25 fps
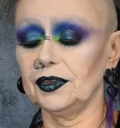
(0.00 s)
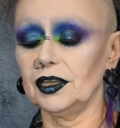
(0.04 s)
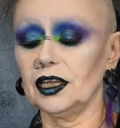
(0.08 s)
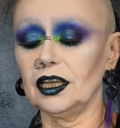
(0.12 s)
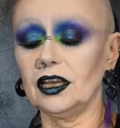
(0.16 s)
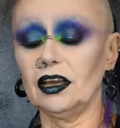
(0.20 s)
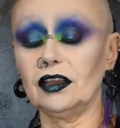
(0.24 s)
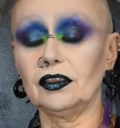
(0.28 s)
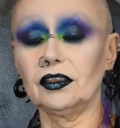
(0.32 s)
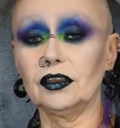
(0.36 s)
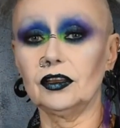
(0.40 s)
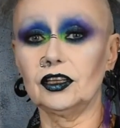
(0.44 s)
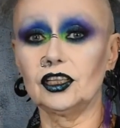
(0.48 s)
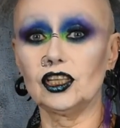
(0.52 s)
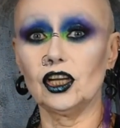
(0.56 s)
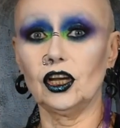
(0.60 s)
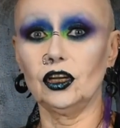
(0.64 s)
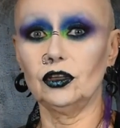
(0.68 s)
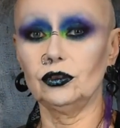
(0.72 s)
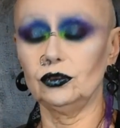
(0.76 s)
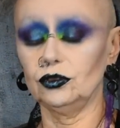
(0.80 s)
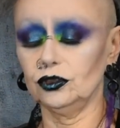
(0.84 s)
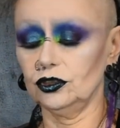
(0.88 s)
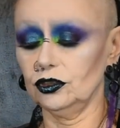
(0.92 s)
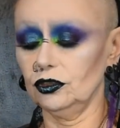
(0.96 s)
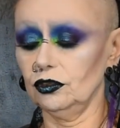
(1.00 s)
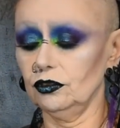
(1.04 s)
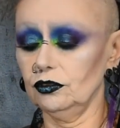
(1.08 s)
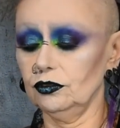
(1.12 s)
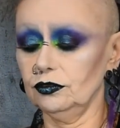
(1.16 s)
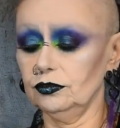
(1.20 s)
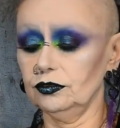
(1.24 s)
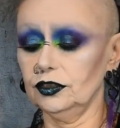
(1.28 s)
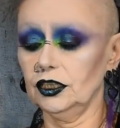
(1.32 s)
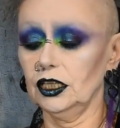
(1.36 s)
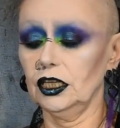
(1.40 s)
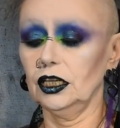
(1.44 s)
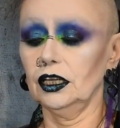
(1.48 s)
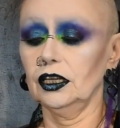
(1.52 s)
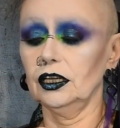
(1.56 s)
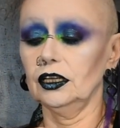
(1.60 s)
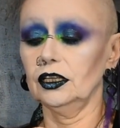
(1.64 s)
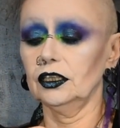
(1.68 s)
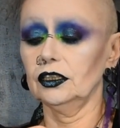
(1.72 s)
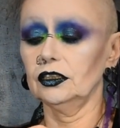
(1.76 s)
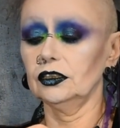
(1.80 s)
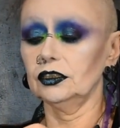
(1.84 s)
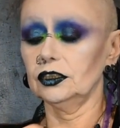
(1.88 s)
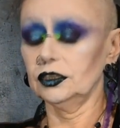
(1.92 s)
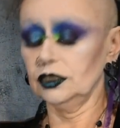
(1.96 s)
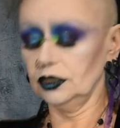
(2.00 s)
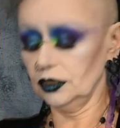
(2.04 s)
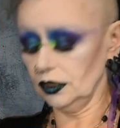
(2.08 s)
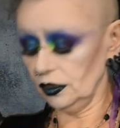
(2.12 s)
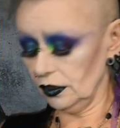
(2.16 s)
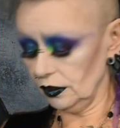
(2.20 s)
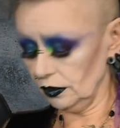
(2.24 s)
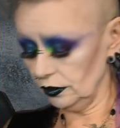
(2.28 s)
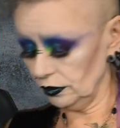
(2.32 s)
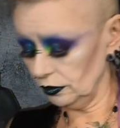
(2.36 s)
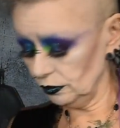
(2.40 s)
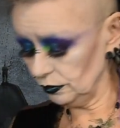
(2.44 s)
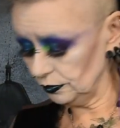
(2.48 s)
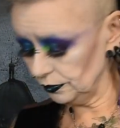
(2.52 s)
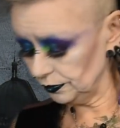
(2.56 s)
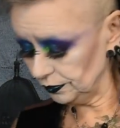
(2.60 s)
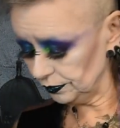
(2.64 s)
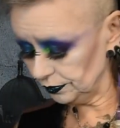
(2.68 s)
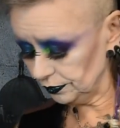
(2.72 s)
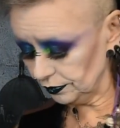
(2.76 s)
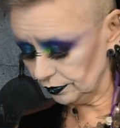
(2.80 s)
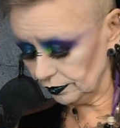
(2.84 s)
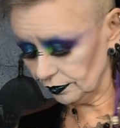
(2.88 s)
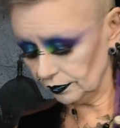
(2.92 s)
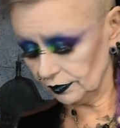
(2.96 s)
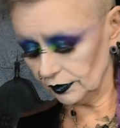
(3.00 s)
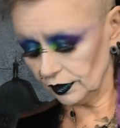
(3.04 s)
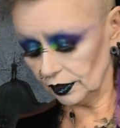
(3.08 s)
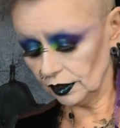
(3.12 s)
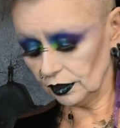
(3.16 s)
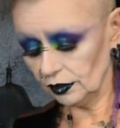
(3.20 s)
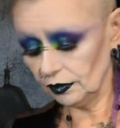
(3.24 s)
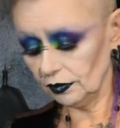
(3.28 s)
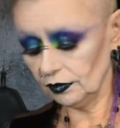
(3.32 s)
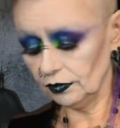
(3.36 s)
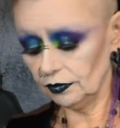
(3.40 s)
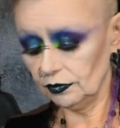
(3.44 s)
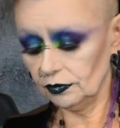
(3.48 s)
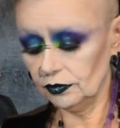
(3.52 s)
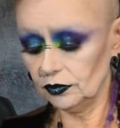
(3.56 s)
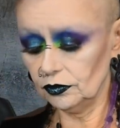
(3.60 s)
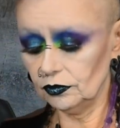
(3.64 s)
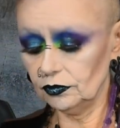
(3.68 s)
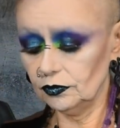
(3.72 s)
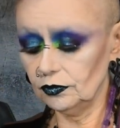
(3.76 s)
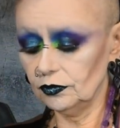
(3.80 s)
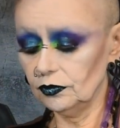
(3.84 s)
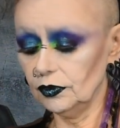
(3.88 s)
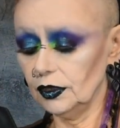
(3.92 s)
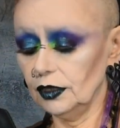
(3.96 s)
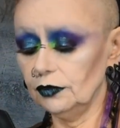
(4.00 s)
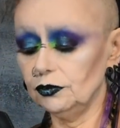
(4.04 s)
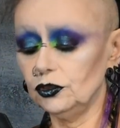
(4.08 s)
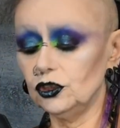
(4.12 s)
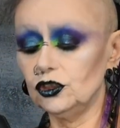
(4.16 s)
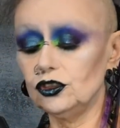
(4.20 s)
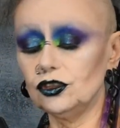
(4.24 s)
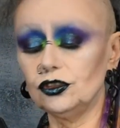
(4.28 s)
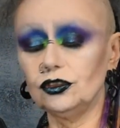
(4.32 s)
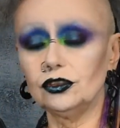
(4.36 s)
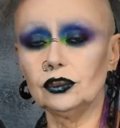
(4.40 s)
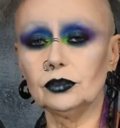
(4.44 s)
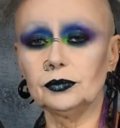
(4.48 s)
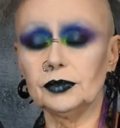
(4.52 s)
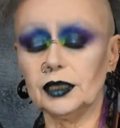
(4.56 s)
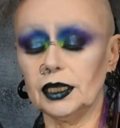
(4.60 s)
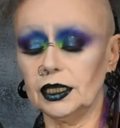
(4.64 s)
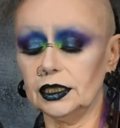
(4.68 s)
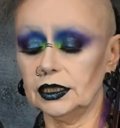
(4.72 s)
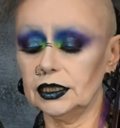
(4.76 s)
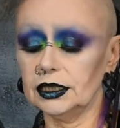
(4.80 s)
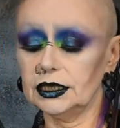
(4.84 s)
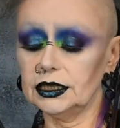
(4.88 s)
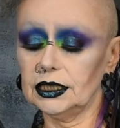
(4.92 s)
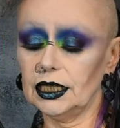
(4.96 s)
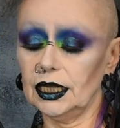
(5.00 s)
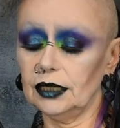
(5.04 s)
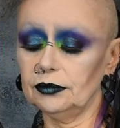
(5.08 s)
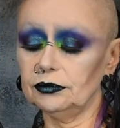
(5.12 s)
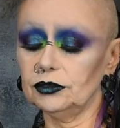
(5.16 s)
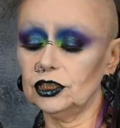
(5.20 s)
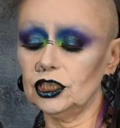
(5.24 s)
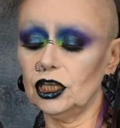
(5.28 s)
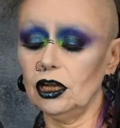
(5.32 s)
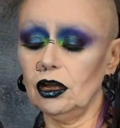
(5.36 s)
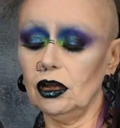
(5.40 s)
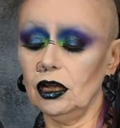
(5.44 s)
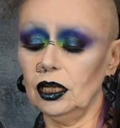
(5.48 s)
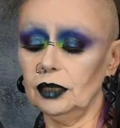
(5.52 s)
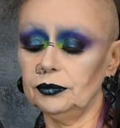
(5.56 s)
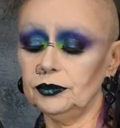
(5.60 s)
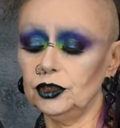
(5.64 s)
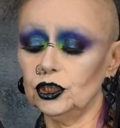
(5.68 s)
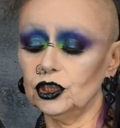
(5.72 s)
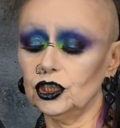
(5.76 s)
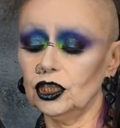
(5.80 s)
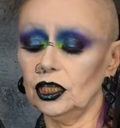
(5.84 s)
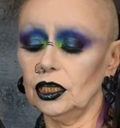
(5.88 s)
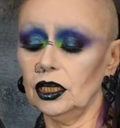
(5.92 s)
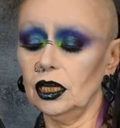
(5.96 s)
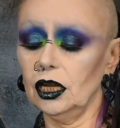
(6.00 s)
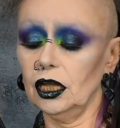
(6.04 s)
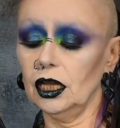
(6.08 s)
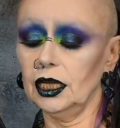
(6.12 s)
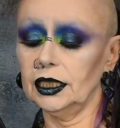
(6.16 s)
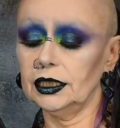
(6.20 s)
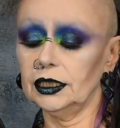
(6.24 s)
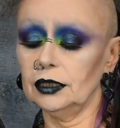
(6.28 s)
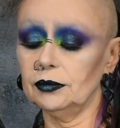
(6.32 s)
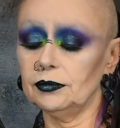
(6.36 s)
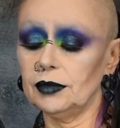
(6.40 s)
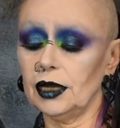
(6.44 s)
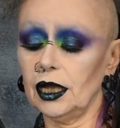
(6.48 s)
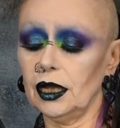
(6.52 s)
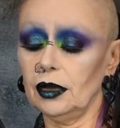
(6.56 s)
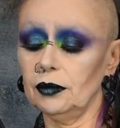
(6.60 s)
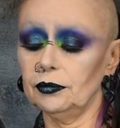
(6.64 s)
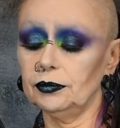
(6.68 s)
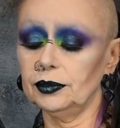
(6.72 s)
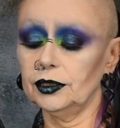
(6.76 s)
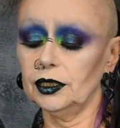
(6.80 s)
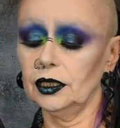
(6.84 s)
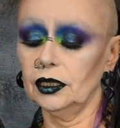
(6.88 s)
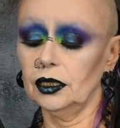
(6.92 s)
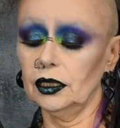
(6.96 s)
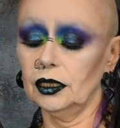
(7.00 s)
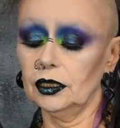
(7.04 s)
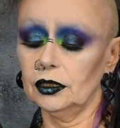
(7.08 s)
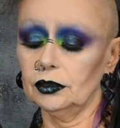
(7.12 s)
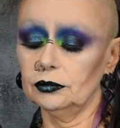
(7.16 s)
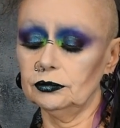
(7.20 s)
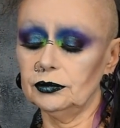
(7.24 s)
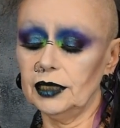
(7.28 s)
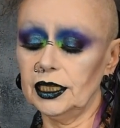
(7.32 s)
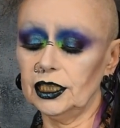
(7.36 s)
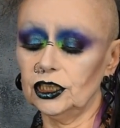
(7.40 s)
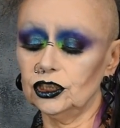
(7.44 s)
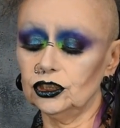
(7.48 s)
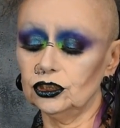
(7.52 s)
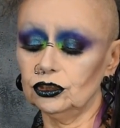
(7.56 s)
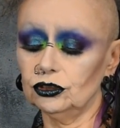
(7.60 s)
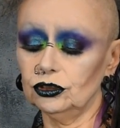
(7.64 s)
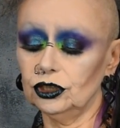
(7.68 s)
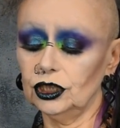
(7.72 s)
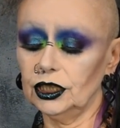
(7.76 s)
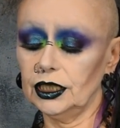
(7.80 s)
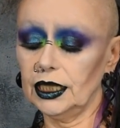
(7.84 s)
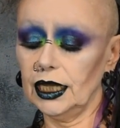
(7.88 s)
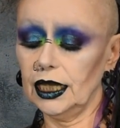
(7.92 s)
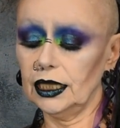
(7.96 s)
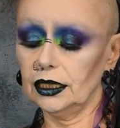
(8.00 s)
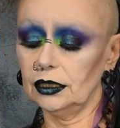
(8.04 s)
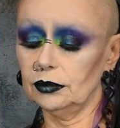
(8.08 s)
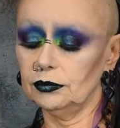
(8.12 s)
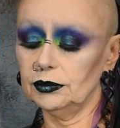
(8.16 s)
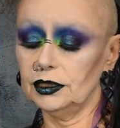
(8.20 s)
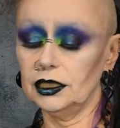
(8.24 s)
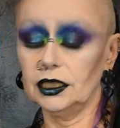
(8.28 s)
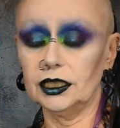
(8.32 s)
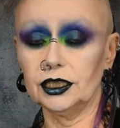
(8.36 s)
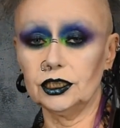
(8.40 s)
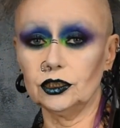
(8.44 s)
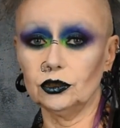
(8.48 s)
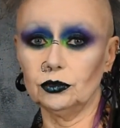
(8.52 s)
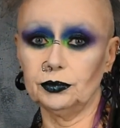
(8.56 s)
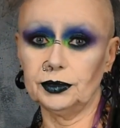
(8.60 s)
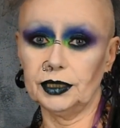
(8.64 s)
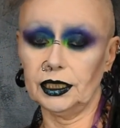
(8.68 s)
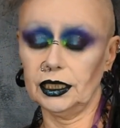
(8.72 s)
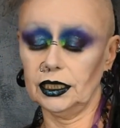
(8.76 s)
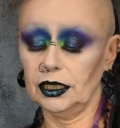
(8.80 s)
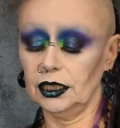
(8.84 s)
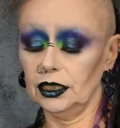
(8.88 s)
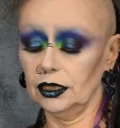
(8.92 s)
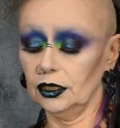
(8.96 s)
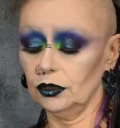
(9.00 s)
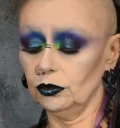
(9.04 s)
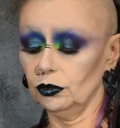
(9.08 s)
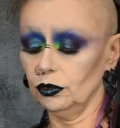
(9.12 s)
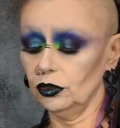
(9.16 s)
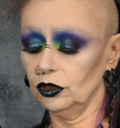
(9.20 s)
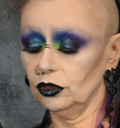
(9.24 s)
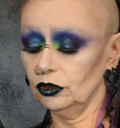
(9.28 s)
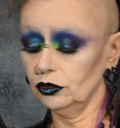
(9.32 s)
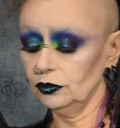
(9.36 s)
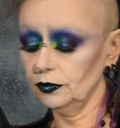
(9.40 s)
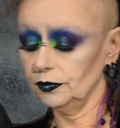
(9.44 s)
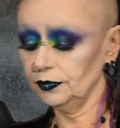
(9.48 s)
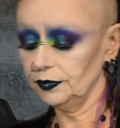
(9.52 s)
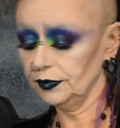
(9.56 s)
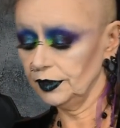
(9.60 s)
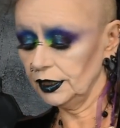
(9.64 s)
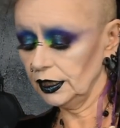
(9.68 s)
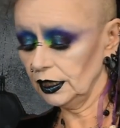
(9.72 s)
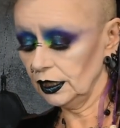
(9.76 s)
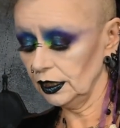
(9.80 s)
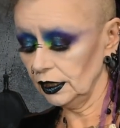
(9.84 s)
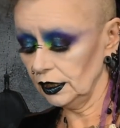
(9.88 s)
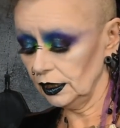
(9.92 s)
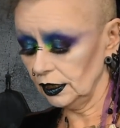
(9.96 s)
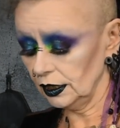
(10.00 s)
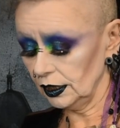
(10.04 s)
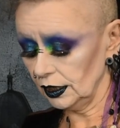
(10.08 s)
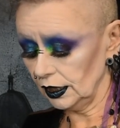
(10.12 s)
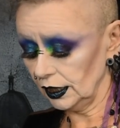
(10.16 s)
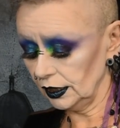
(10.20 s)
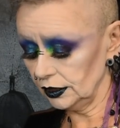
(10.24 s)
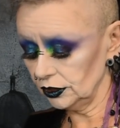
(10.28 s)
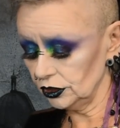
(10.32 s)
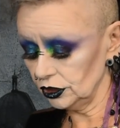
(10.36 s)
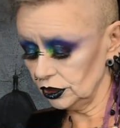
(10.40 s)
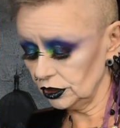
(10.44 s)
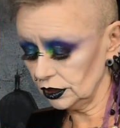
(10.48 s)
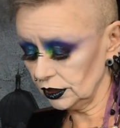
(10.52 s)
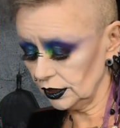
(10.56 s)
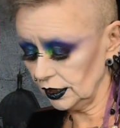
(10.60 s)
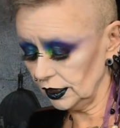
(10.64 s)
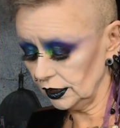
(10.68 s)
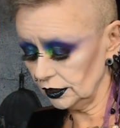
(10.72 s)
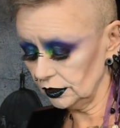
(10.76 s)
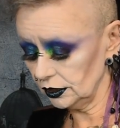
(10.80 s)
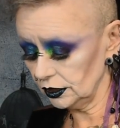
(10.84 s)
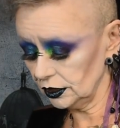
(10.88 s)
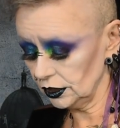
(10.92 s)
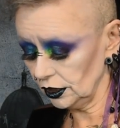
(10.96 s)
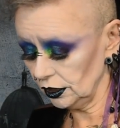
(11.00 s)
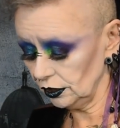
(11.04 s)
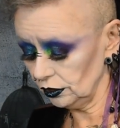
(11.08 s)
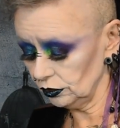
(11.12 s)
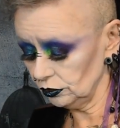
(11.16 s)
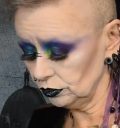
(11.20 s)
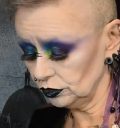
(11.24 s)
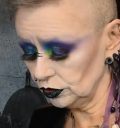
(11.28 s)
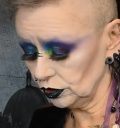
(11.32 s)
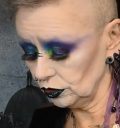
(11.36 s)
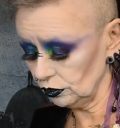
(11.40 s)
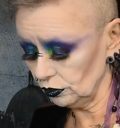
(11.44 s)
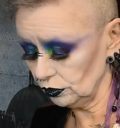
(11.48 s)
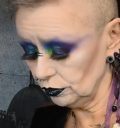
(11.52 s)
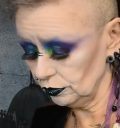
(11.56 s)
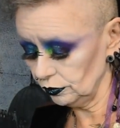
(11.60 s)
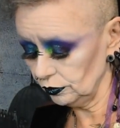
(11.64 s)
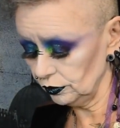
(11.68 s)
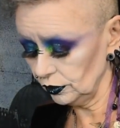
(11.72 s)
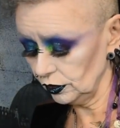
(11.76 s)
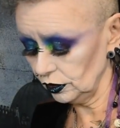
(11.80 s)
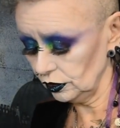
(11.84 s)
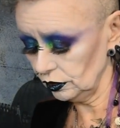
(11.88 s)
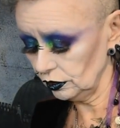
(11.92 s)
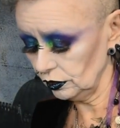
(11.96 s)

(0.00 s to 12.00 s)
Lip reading: cut the toes off. So if you do them at the same time, you can line them up, make sure you get them a little bit equal, and just cut the toes off.